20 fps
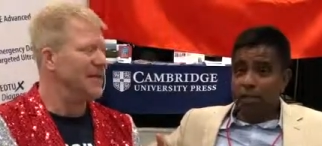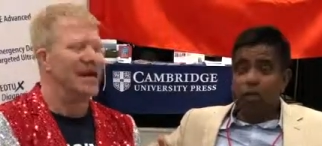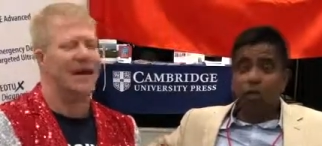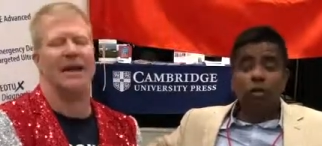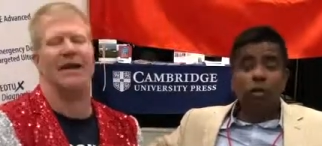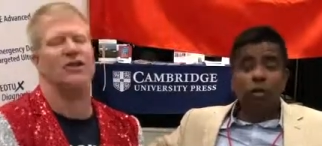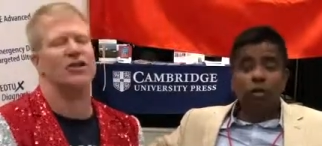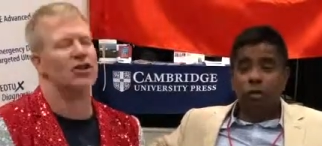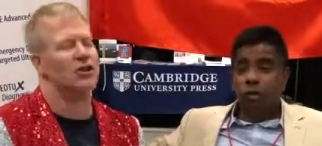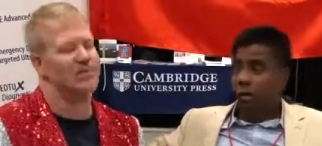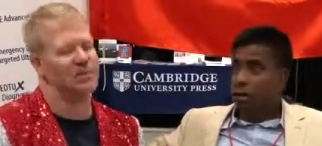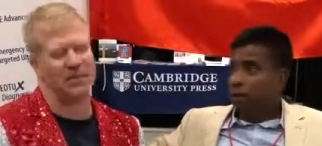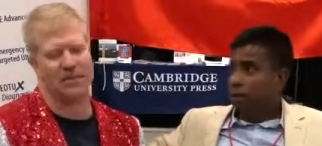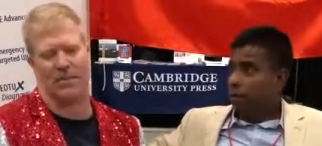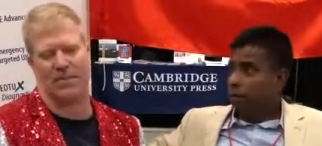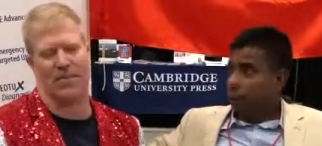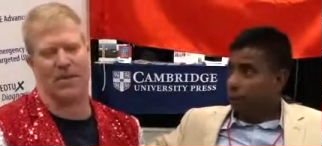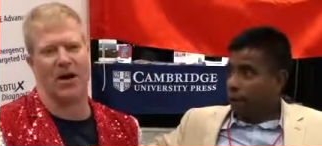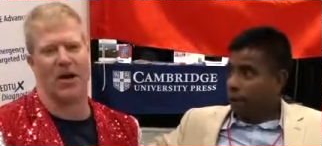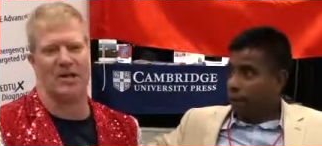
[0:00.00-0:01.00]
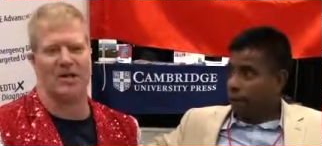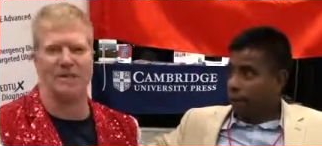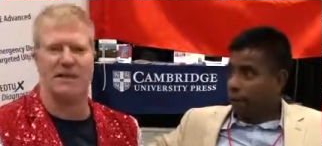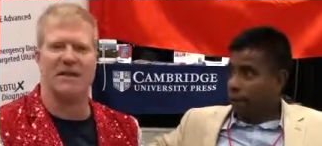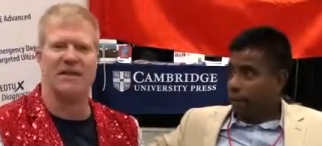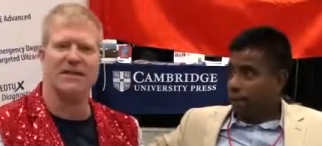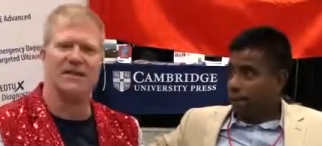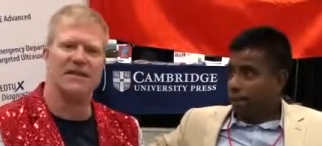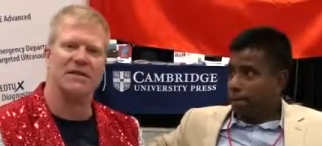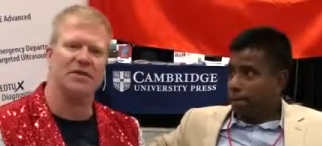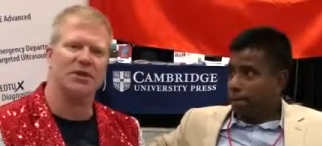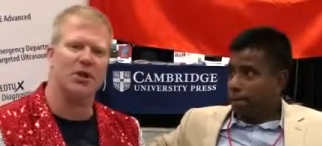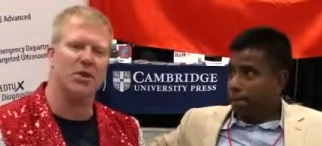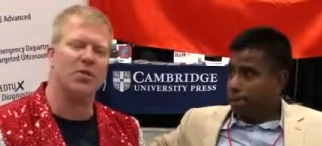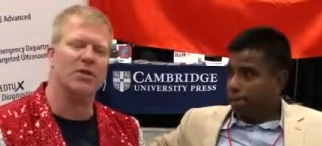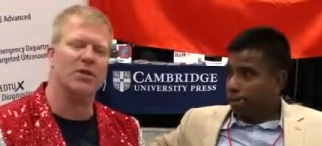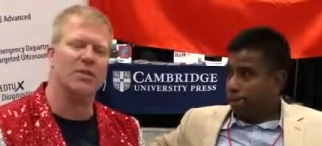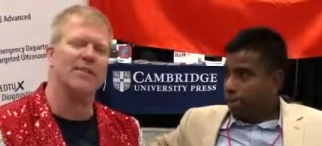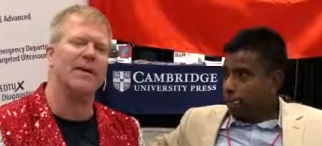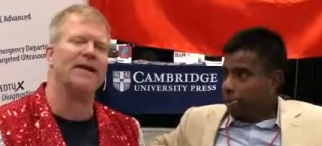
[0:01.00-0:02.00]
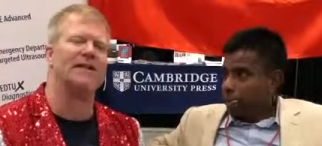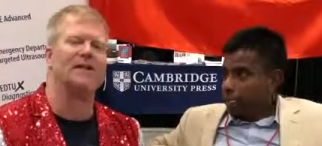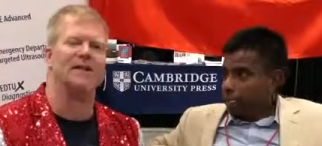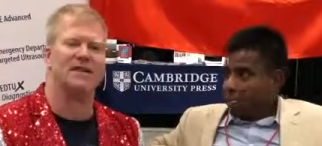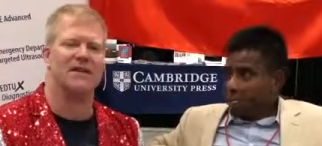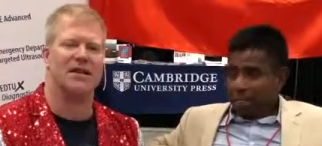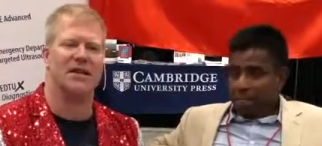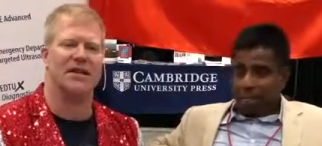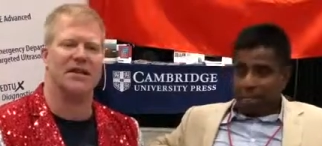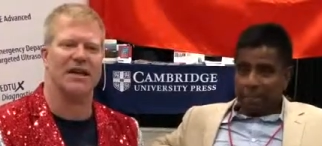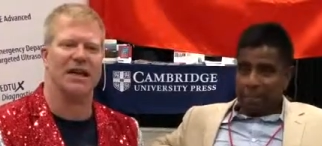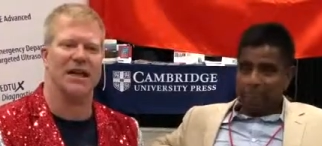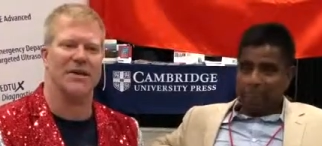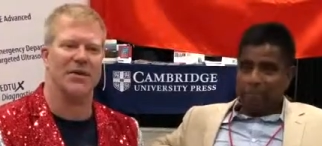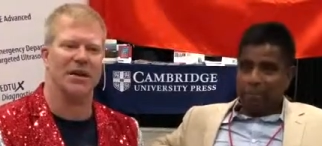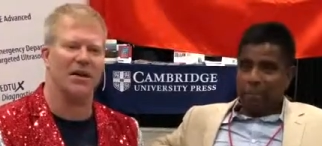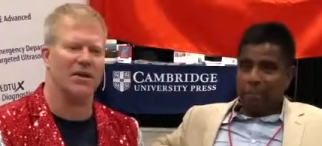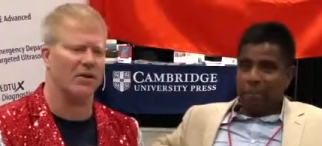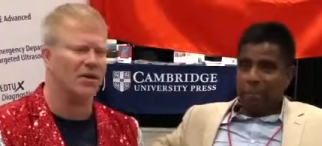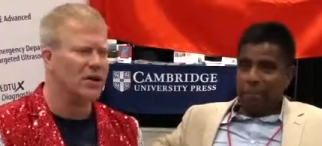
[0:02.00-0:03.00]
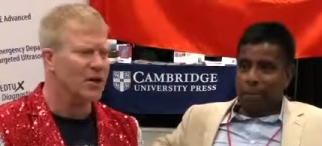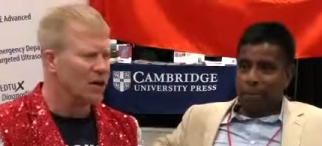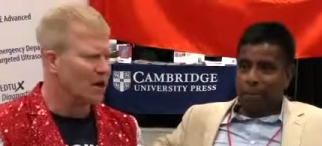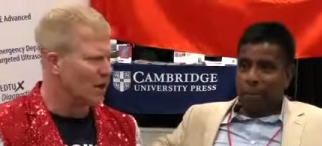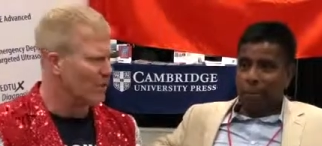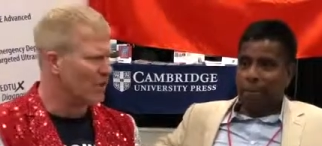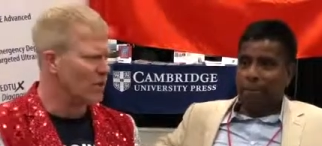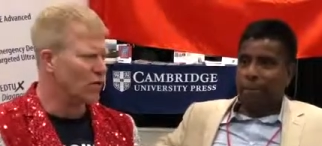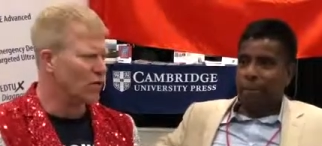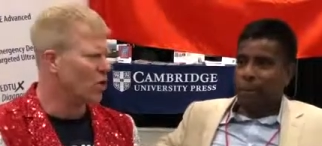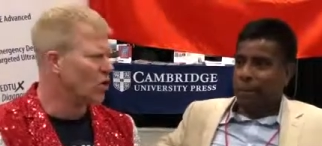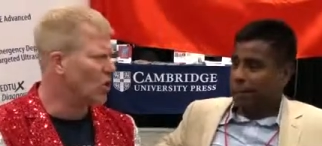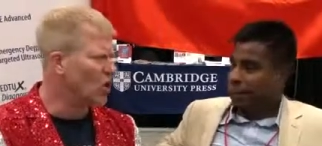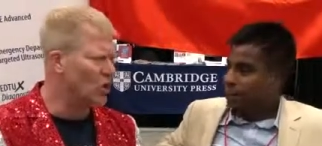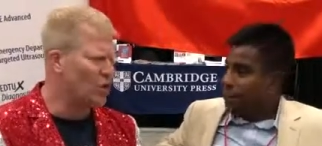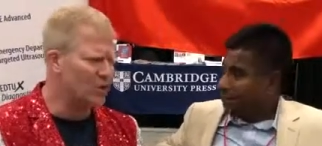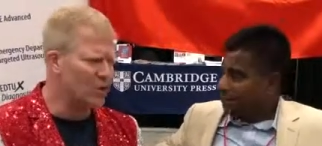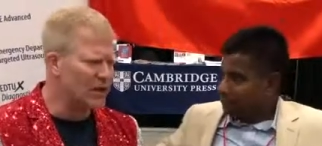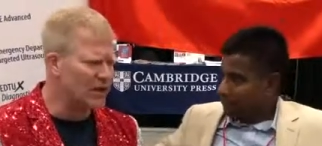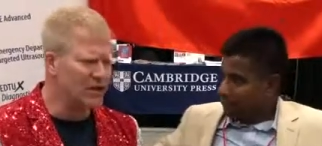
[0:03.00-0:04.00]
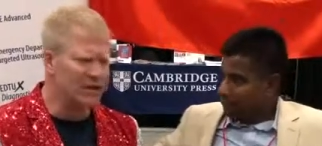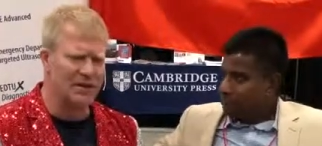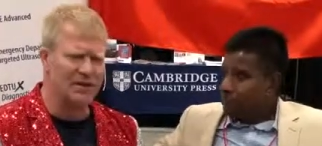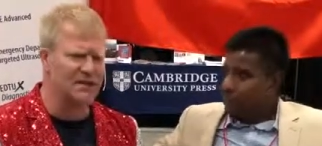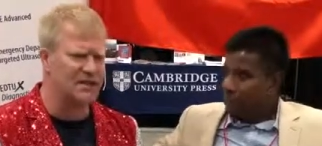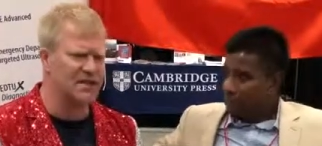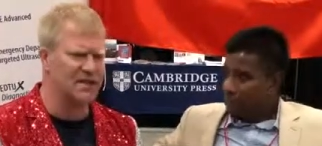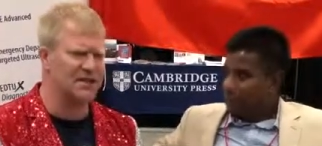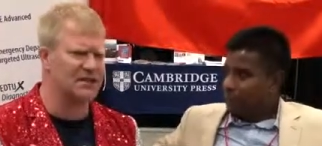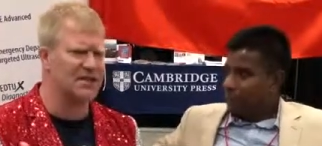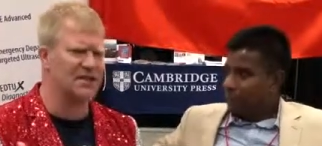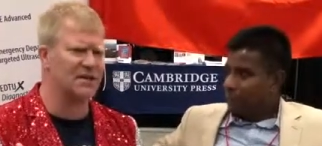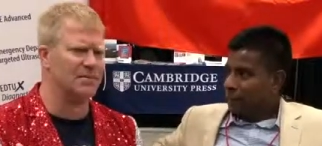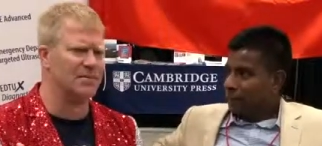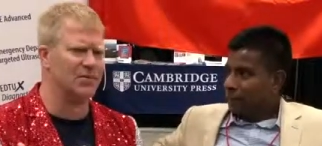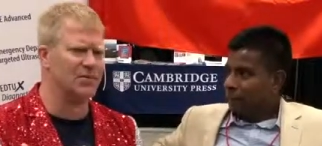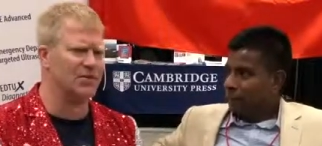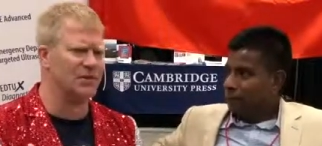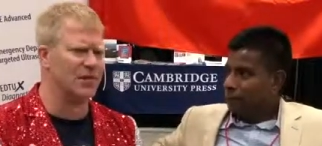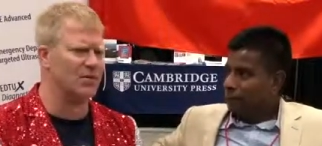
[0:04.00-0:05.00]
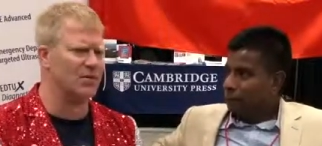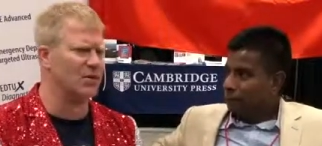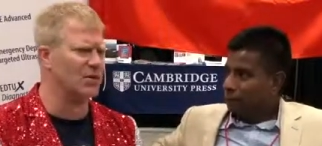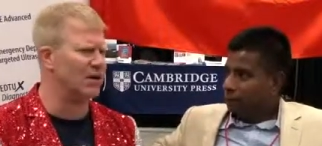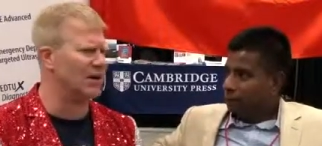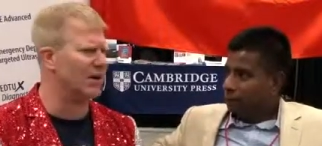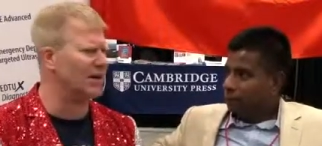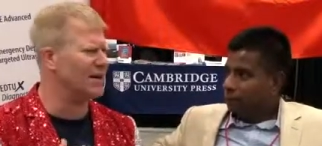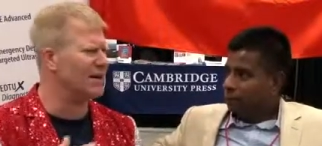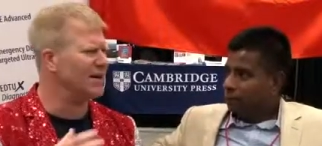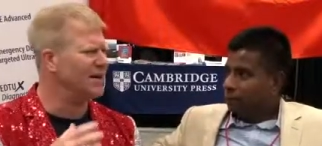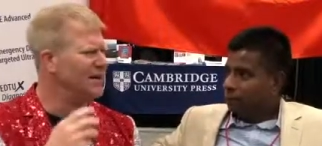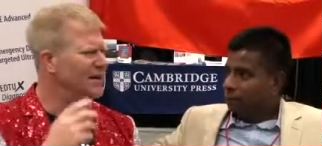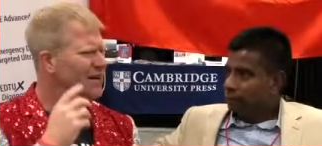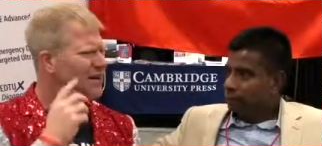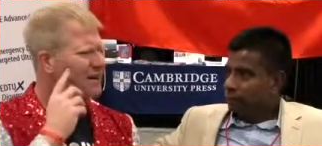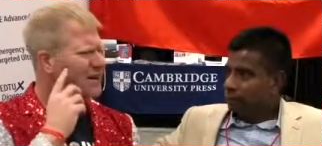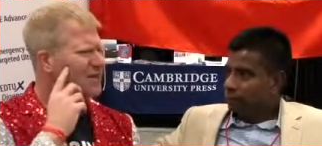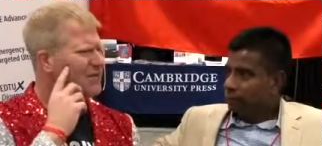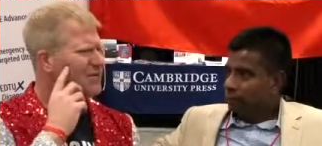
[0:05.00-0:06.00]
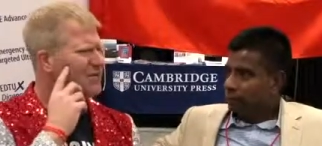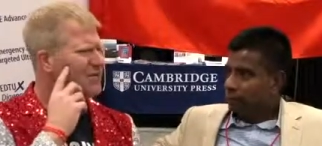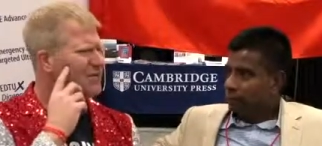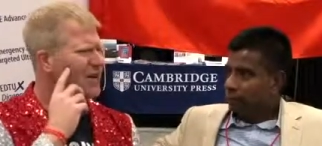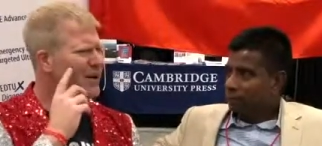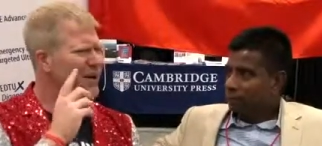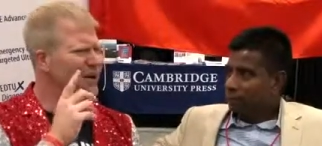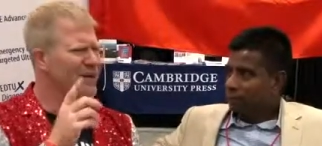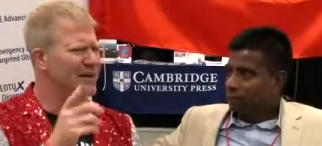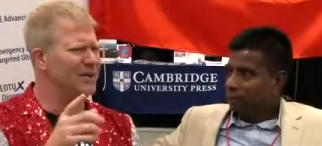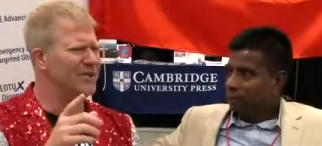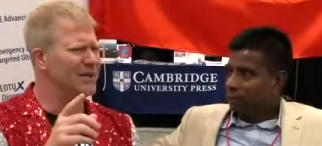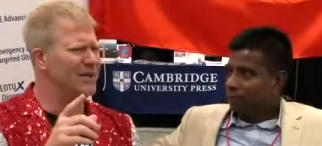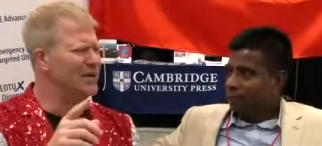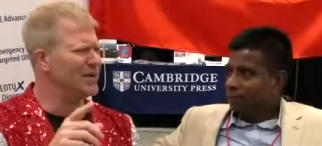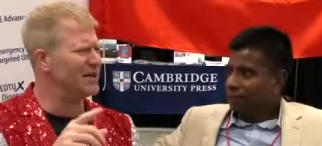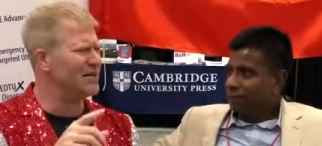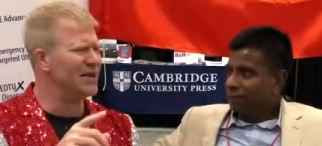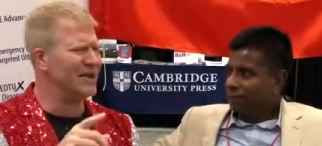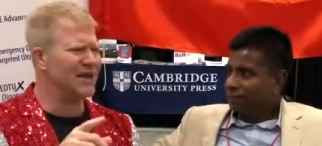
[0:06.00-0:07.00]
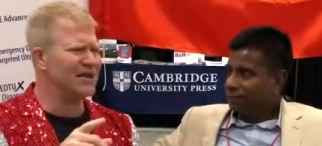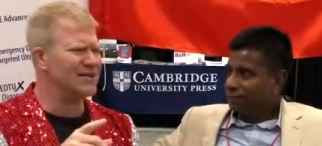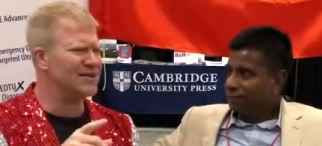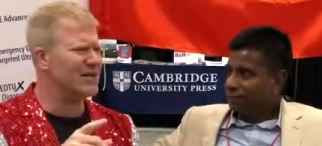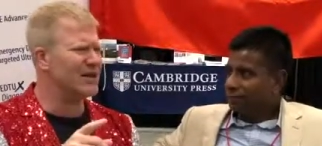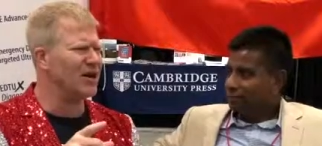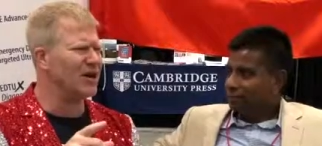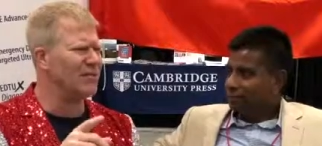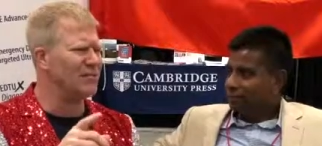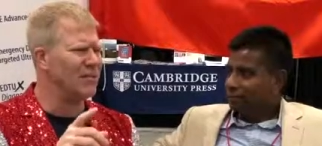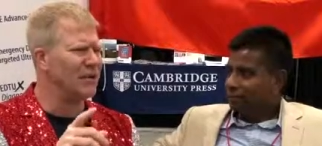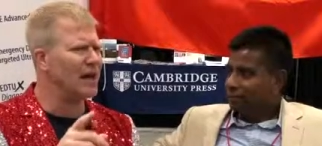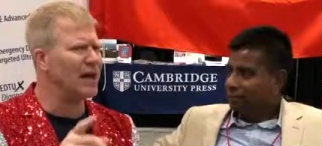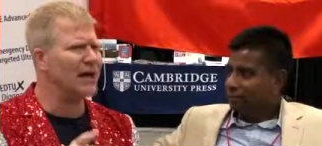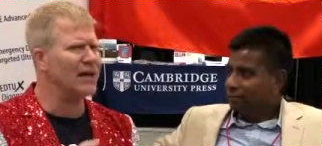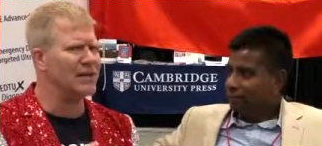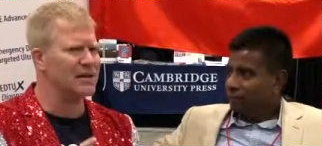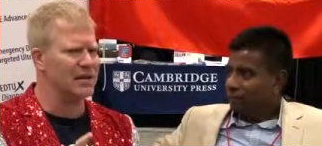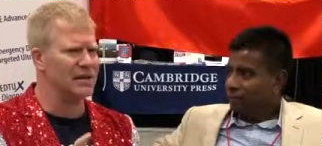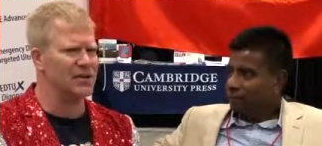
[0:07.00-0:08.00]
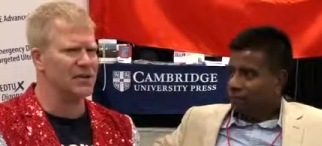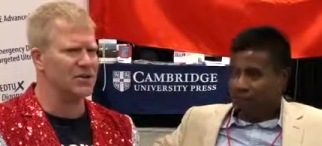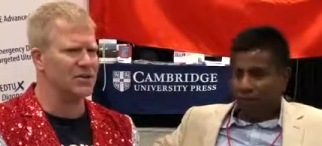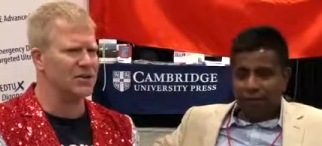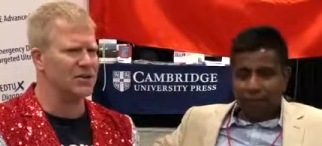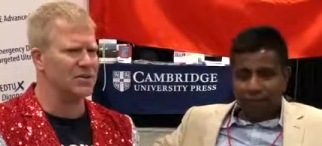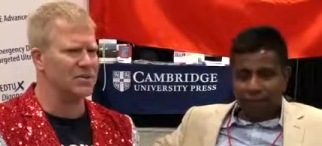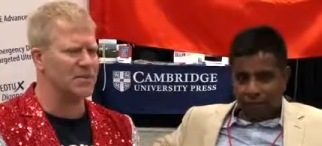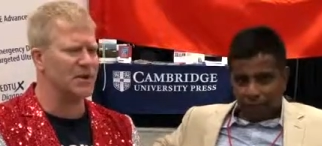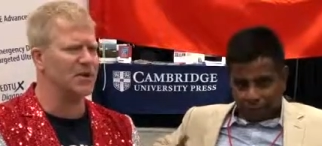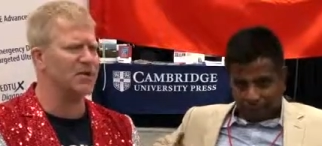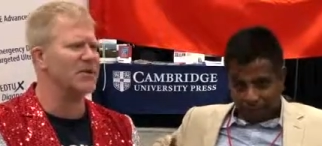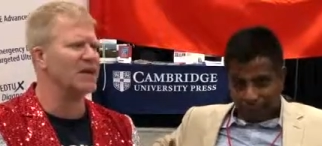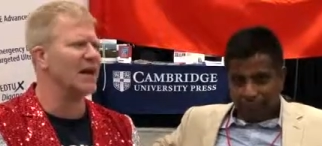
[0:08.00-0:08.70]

Speaker 1: And I shouldn't be surprised because, you know, when the PESIT study came out and we were all reading this 16%, we were like, wait a minute, that's not my clinical experience.